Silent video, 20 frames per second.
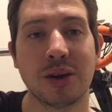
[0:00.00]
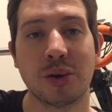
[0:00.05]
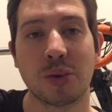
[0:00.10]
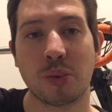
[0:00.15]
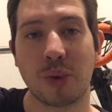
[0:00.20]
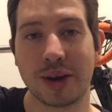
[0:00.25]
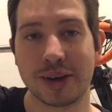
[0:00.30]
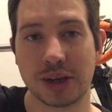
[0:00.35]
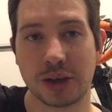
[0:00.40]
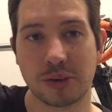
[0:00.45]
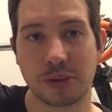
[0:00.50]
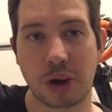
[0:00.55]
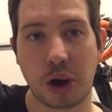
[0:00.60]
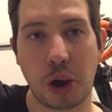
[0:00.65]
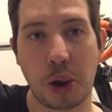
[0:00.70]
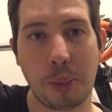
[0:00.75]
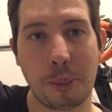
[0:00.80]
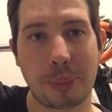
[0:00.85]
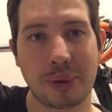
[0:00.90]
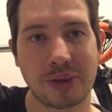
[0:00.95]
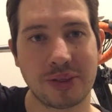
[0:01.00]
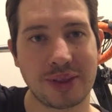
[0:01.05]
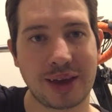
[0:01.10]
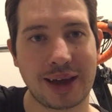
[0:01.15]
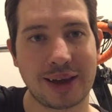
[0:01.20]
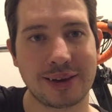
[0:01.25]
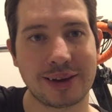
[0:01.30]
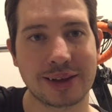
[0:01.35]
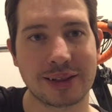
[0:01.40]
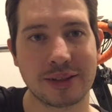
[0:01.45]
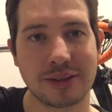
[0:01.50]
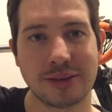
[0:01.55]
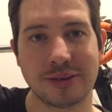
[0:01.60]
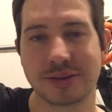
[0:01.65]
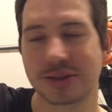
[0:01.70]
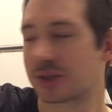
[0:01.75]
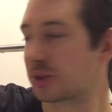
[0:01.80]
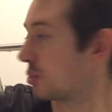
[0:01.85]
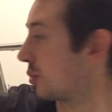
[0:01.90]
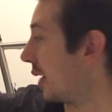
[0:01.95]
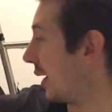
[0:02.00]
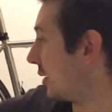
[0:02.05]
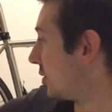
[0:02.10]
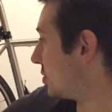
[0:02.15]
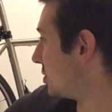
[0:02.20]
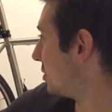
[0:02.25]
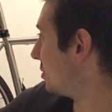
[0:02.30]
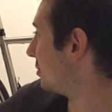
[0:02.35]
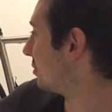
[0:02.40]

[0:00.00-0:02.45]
when you open that little switch